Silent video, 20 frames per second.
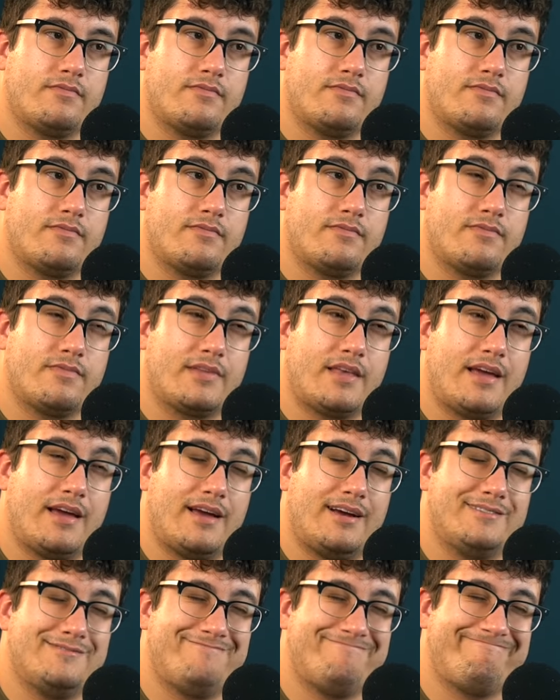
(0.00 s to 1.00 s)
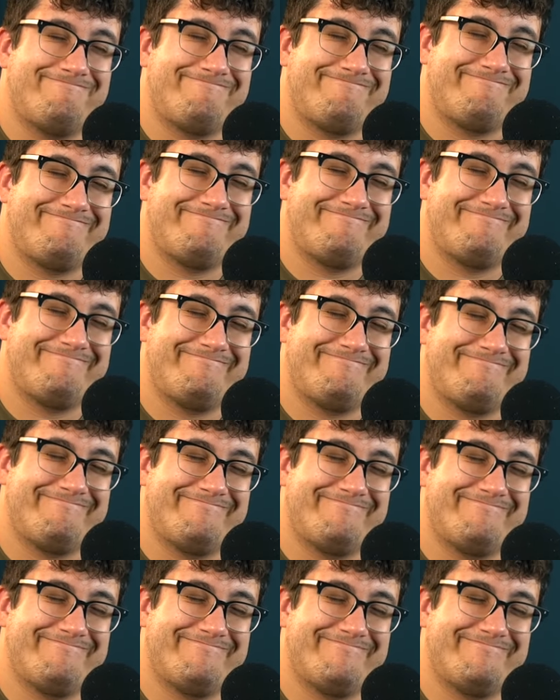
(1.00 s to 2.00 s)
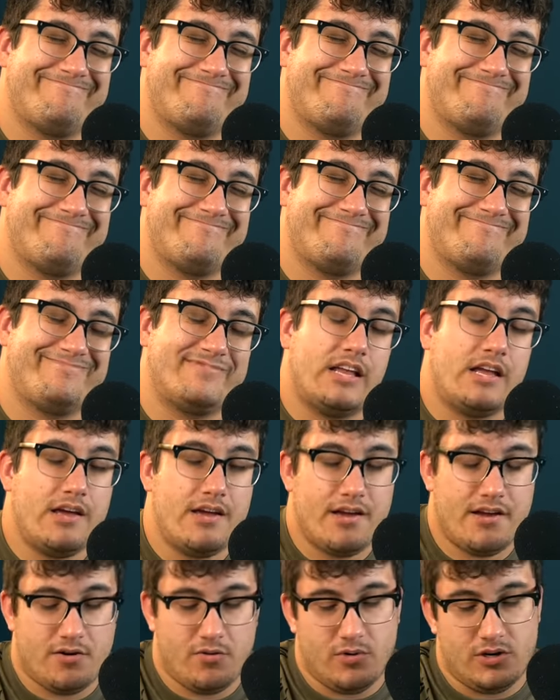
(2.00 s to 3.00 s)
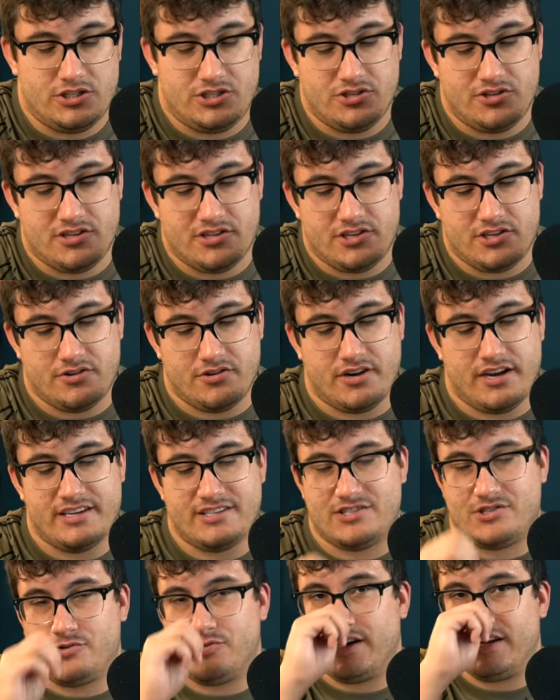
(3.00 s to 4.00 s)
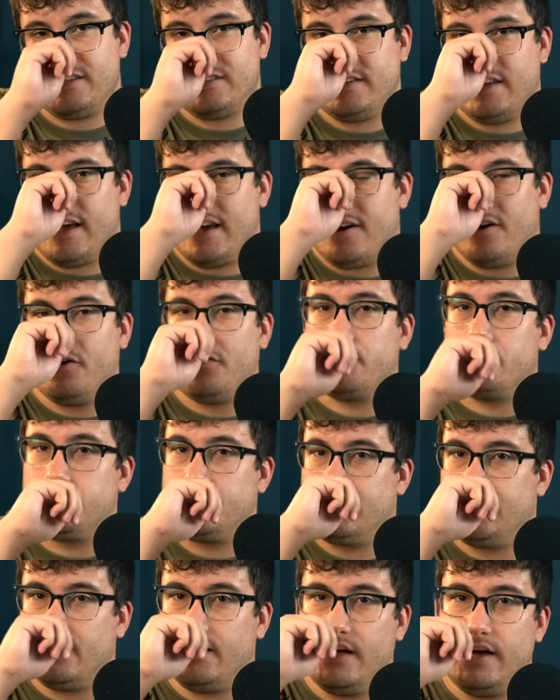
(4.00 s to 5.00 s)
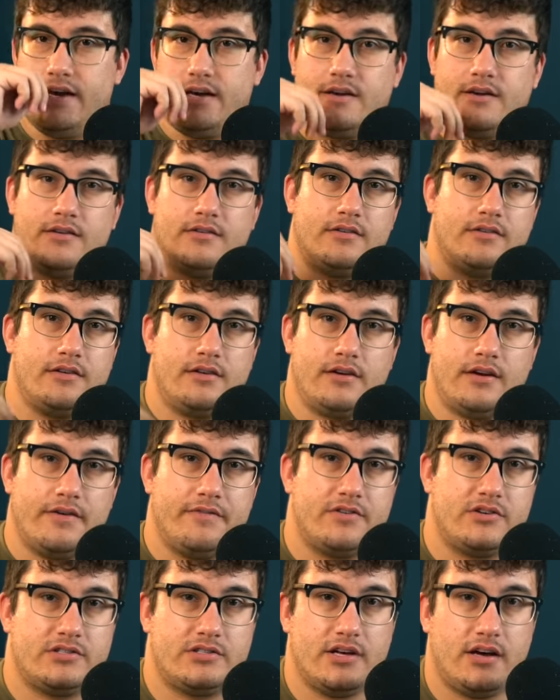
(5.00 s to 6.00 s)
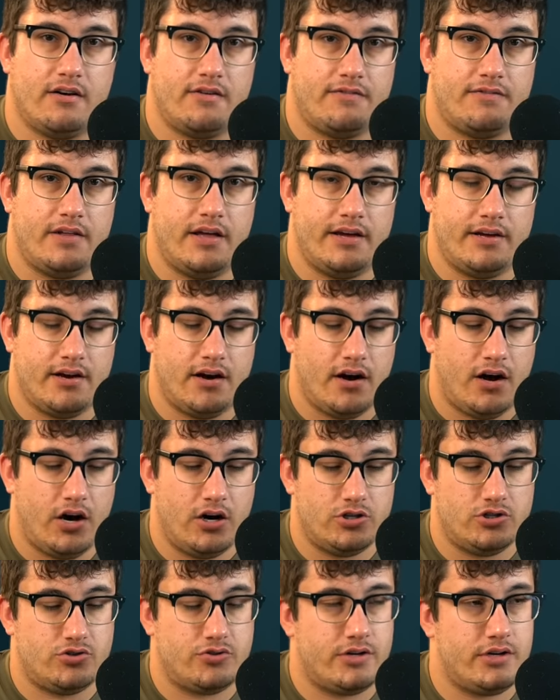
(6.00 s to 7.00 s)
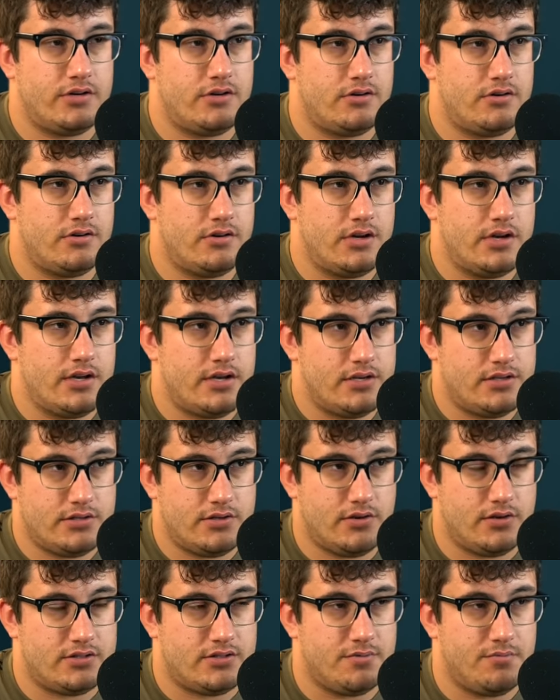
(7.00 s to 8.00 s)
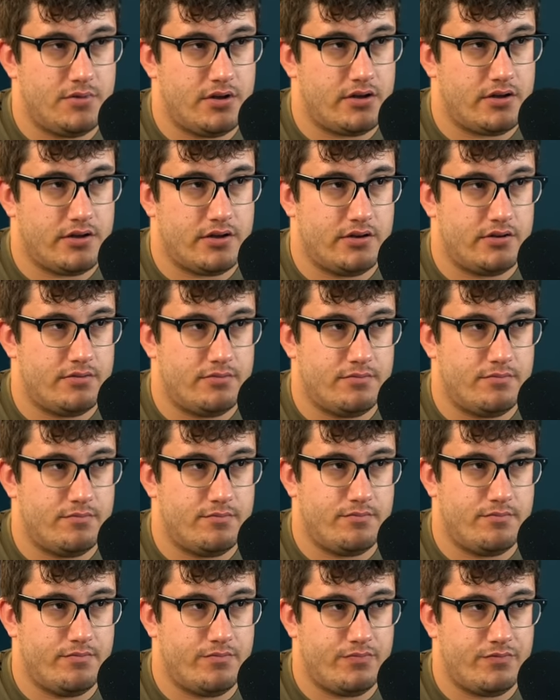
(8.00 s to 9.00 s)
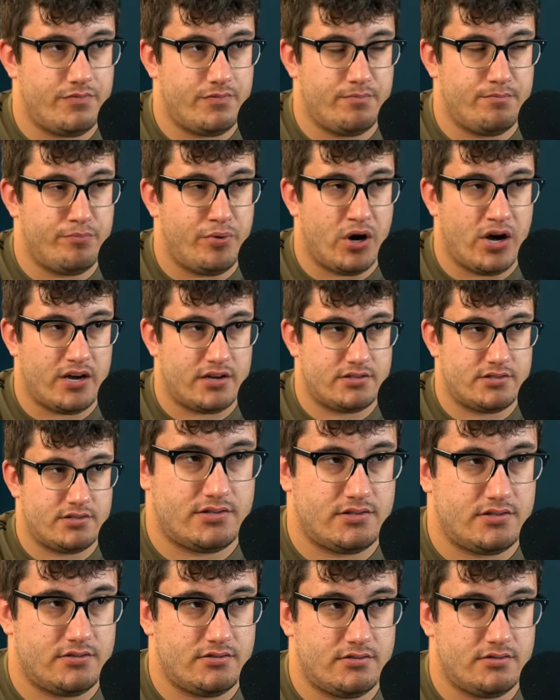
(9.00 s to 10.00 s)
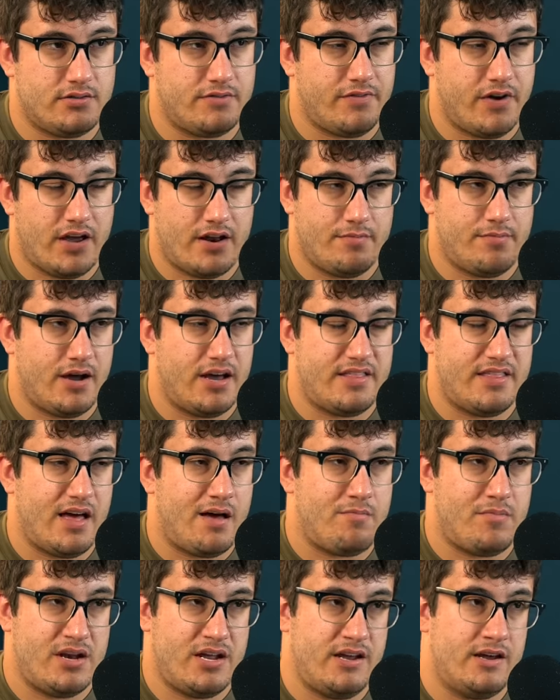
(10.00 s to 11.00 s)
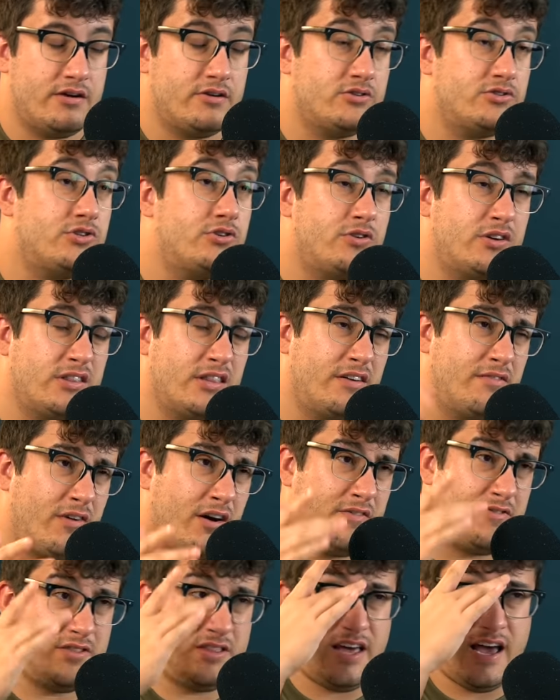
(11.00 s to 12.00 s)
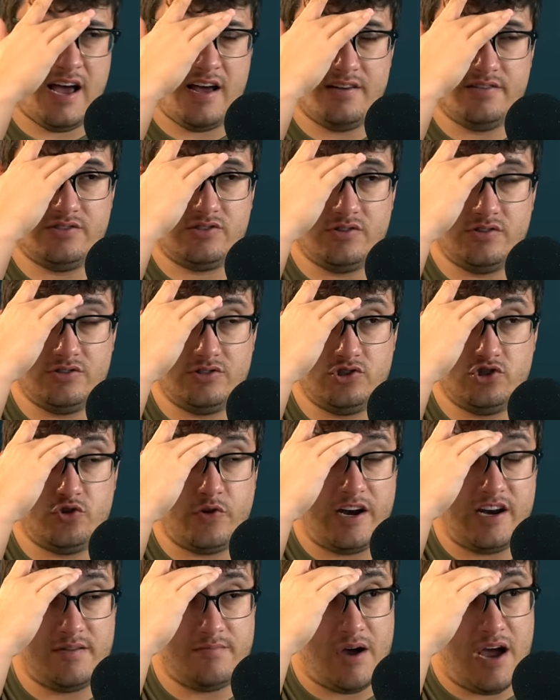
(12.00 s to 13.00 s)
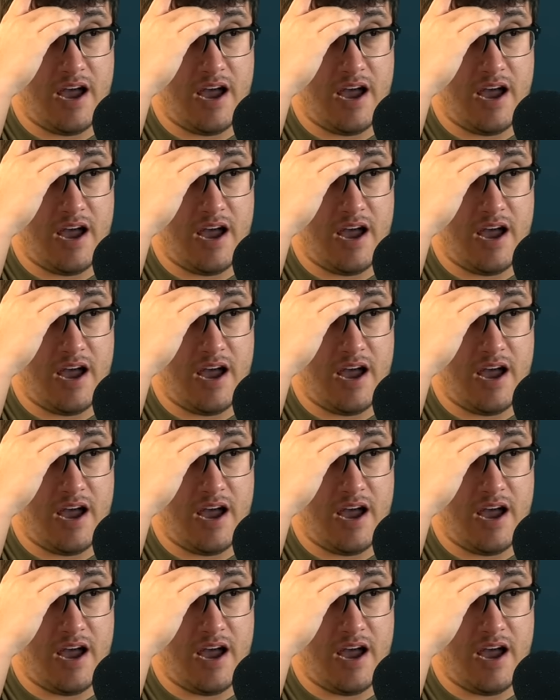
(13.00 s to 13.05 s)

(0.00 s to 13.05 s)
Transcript: Because I'm old and I'm the end is near. What you can do is stretch that over to, like, give yourself, like, a hundred. So it's a million bucks divided by that many years. You can live mm. off of that. So it's drained